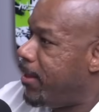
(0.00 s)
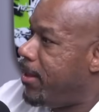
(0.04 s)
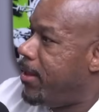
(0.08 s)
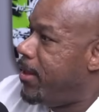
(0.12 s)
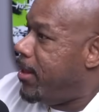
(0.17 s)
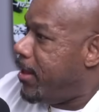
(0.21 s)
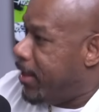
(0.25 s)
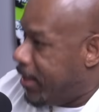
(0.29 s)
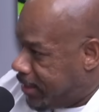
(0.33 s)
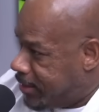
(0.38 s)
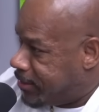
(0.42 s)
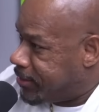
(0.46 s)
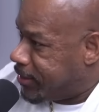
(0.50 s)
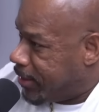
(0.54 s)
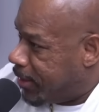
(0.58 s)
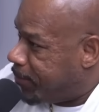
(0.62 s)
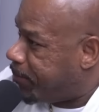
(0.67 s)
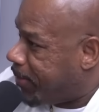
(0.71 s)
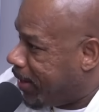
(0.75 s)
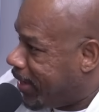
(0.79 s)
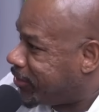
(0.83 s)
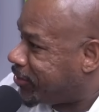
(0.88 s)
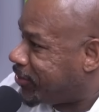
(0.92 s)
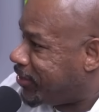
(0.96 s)
He said,
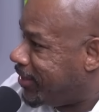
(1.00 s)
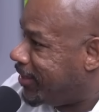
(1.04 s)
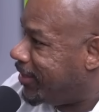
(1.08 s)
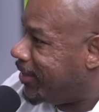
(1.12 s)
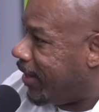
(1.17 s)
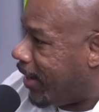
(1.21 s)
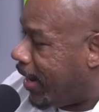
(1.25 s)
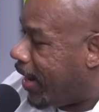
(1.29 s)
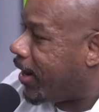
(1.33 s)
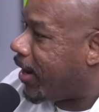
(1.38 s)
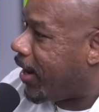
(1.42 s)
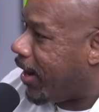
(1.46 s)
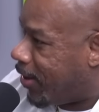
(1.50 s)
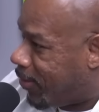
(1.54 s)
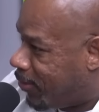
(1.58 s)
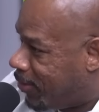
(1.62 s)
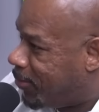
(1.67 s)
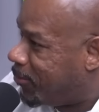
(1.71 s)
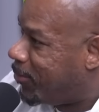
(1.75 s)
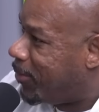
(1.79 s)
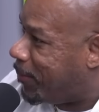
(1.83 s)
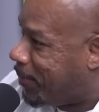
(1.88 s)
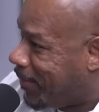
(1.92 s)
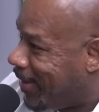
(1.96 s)
Pesci, I called
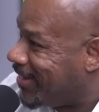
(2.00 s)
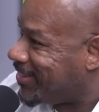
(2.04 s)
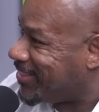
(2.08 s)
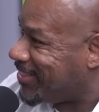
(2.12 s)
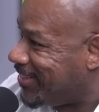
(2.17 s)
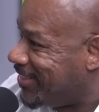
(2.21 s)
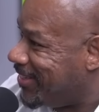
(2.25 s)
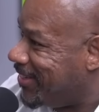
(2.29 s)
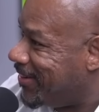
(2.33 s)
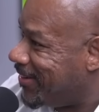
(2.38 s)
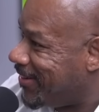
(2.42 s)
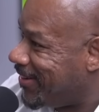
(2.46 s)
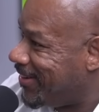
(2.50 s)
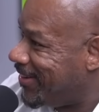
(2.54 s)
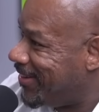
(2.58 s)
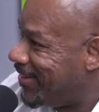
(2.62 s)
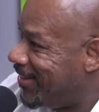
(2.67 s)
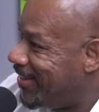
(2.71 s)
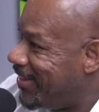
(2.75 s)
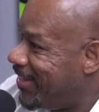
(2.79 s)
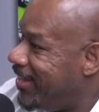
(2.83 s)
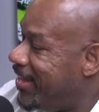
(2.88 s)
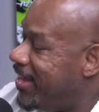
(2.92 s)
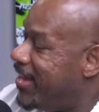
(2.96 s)
up with Pesci.
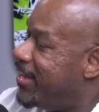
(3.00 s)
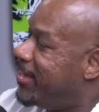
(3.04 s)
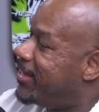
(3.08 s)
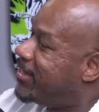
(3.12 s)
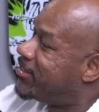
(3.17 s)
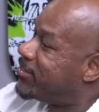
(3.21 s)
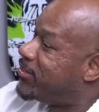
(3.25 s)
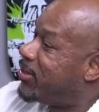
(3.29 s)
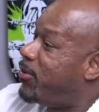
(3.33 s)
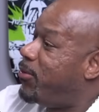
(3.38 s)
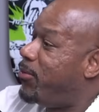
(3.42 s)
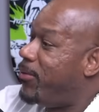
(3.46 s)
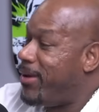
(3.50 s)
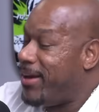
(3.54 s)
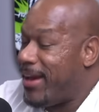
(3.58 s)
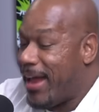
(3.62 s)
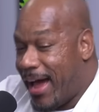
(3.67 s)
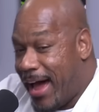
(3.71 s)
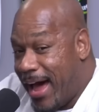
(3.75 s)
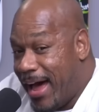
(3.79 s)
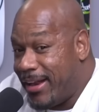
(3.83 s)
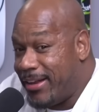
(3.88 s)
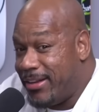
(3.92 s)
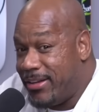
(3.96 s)
So when
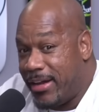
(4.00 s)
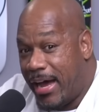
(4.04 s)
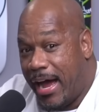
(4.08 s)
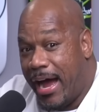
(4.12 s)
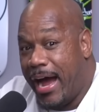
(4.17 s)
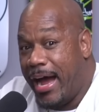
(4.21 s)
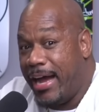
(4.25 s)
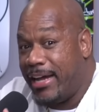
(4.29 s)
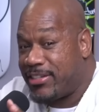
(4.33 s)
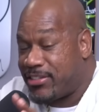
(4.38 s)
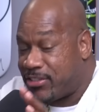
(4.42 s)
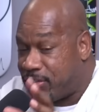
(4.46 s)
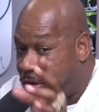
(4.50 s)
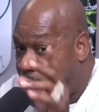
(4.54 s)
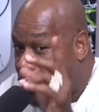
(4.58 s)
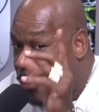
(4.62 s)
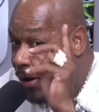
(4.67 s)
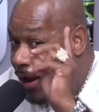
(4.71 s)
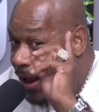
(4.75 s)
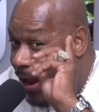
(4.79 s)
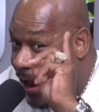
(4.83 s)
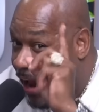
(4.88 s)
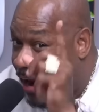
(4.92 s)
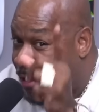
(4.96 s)
I, I
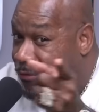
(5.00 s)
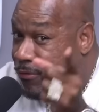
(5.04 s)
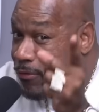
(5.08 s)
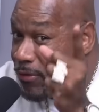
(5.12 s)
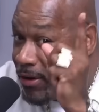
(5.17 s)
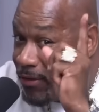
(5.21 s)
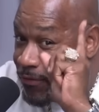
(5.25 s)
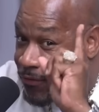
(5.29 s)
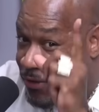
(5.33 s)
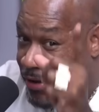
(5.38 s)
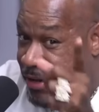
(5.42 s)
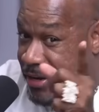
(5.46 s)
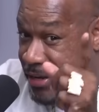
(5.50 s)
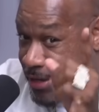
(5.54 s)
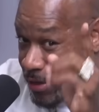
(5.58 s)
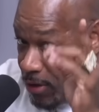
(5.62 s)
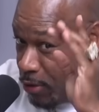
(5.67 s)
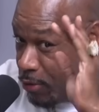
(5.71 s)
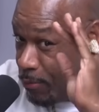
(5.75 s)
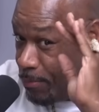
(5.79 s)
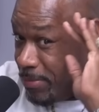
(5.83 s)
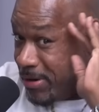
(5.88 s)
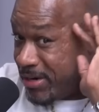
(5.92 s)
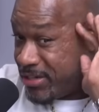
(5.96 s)
saw every
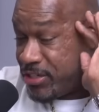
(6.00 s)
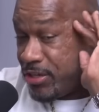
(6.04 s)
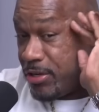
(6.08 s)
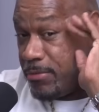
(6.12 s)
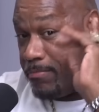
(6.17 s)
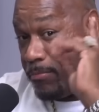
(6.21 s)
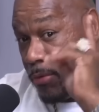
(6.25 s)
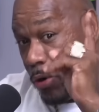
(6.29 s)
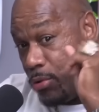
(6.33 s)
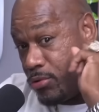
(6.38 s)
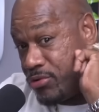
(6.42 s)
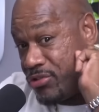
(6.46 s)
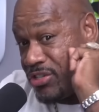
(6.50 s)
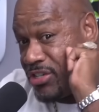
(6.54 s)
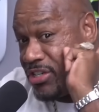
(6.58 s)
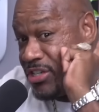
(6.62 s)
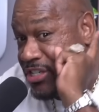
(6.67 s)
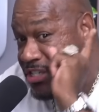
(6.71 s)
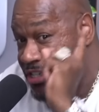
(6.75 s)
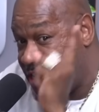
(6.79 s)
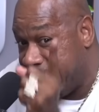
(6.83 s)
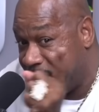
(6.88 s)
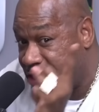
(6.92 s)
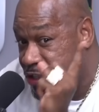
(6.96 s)
video but the most
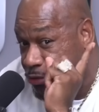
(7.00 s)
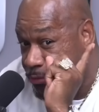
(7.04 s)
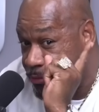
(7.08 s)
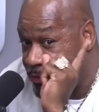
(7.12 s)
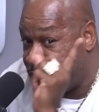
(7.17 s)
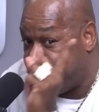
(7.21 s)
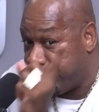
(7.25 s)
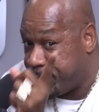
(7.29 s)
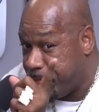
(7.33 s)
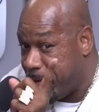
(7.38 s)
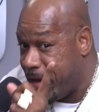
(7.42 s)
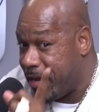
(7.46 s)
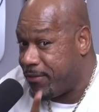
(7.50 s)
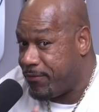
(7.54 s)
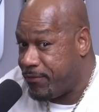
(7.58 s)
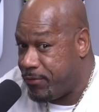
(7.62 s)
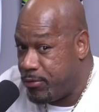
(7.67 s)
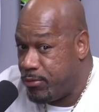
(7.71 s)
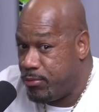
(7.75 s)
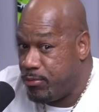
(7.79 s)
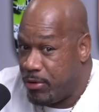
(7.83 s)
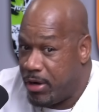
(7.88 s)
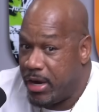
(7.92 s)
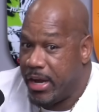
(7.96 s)

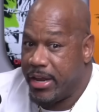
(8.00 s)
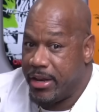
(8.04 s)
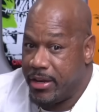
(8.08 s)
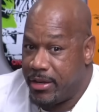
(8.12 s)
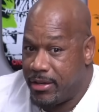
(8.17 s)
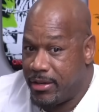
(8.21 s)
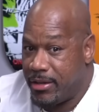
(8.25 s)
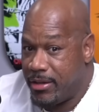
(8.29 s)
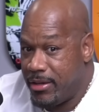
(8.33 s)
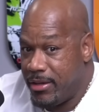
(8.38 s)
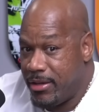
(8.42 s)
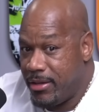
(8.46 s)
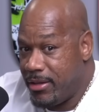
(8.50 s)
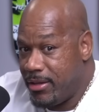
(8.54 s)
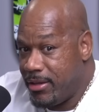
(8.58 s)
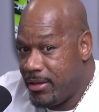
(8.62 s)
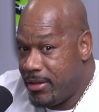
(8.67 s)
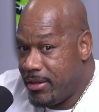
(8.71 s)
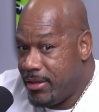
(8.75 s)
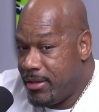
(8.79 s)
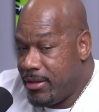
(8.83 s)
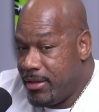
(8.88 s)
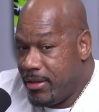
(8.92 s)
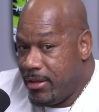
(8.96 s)
disrespectful one,
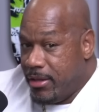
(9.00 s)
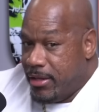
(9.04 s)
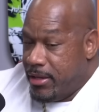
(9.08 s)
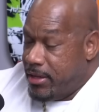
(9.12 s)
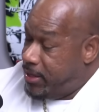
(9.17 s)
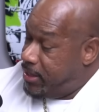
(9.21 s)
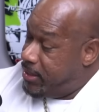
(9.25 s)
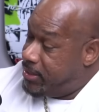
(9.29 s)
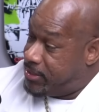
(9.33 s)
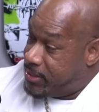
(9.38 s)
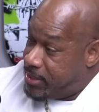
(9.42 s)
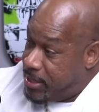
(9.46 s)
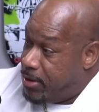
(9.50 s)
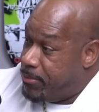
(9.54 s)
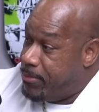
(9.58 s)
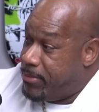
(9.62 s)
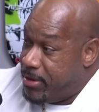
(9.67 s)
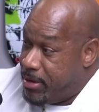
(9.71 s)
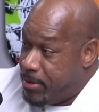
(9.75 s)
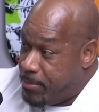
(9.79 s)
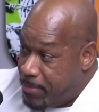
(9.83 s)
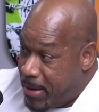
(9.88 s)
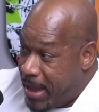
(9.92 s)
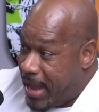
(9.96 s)
is him
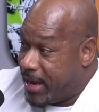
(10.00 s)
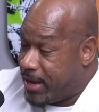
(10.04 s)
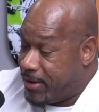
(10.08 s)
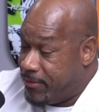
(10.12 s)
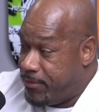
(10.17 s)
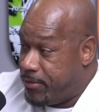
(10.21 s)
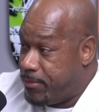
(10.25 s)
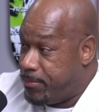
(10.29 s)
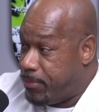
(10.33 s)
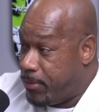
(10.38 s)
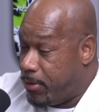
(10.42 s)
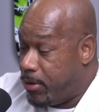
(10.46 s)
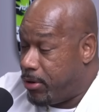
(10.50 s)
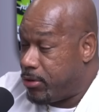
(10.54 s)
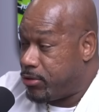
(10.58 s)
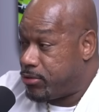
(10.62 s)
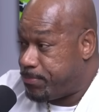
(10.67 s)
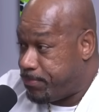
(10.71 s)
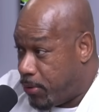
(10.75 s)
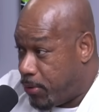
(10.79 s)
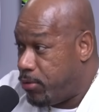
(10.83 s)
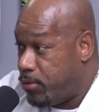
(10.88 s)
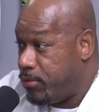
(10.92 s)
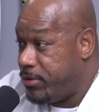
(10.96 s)
in the back of a po
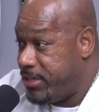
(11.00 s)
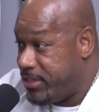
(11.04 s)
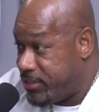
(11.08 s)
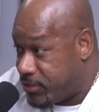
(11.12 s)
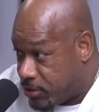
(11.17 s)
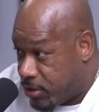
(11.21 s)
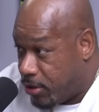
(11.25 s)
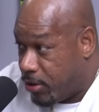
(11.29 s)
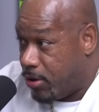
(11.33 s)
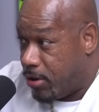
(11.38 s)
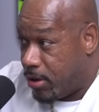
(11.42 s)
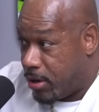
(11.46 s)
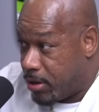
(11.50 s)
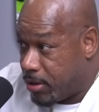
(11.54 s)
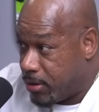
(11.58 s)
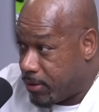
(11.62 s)
police car